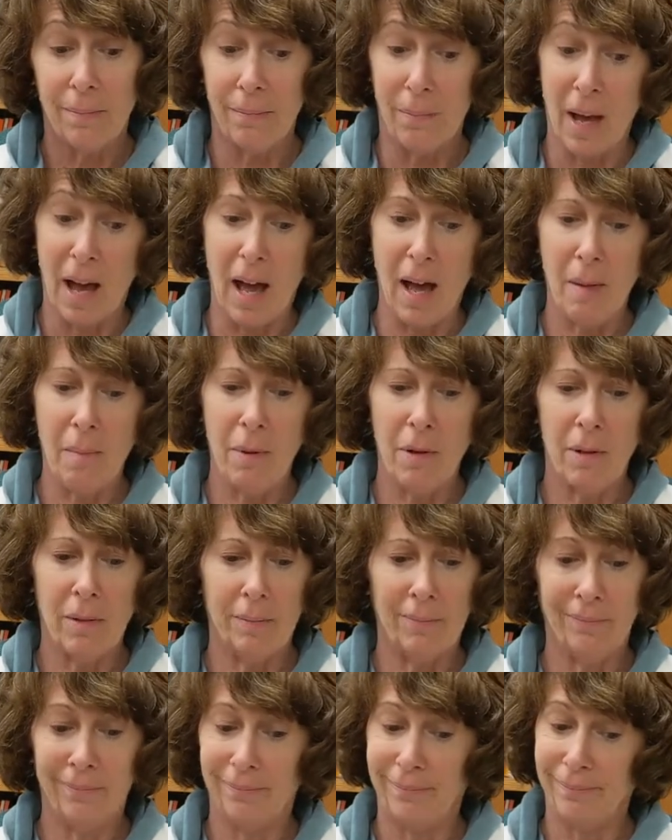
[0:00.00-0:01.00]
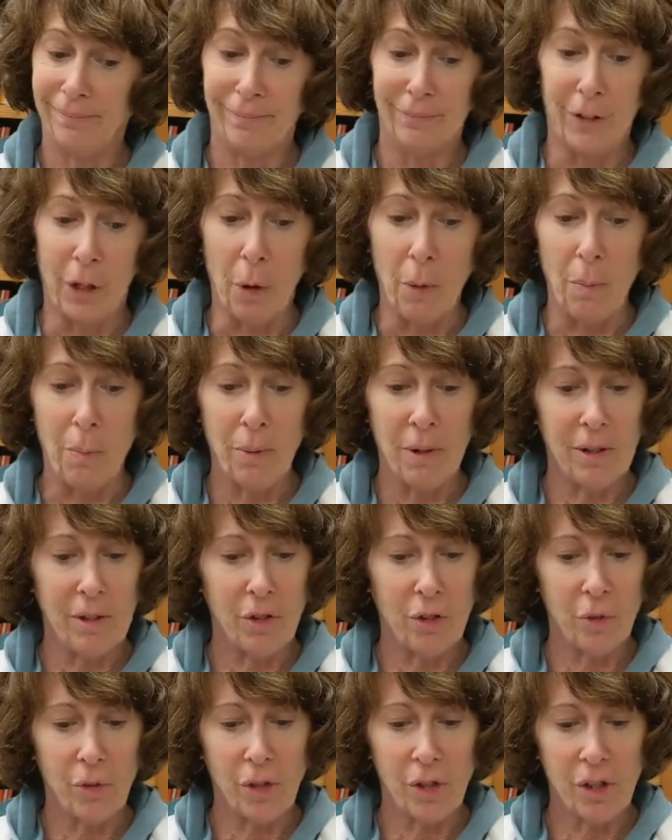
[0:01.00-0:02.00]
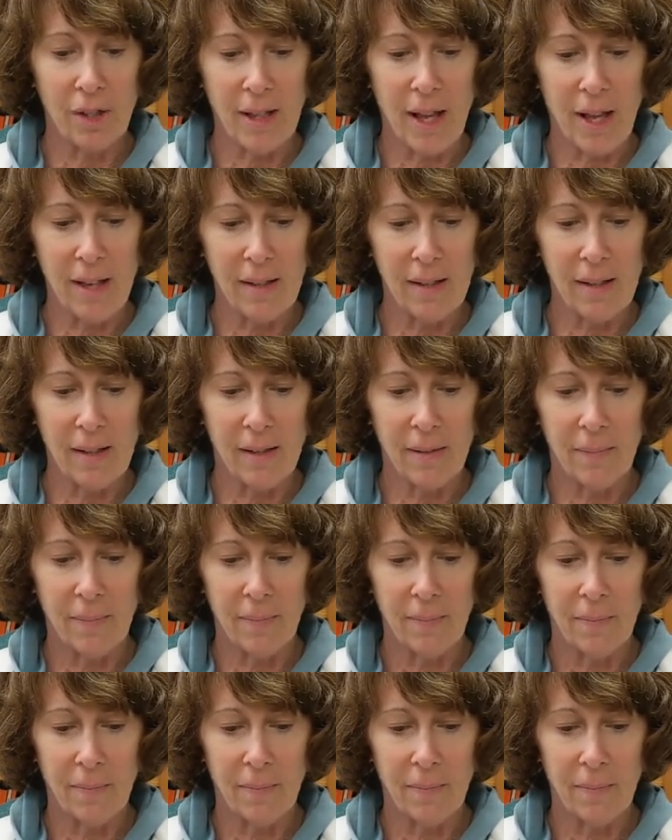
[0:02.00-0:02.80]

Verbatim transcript: Bob? Nope, George says.